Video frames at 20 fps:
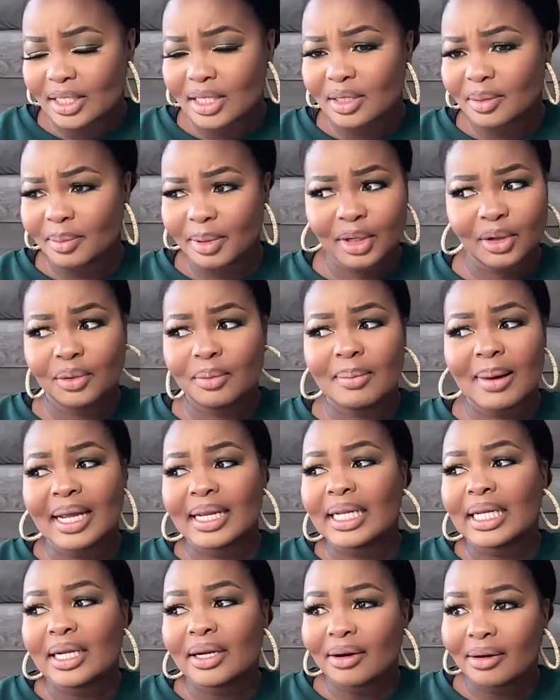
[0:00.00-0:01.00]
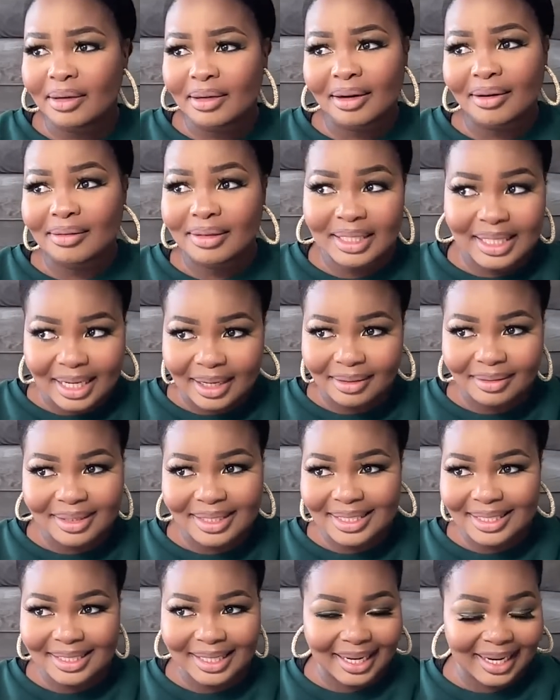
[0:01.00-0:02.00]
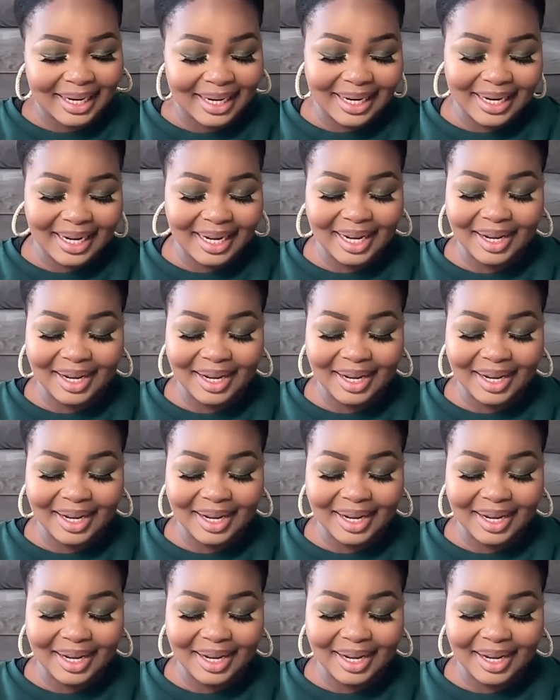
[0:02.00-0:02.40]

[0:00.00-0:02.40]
to blow money on a hotel stay,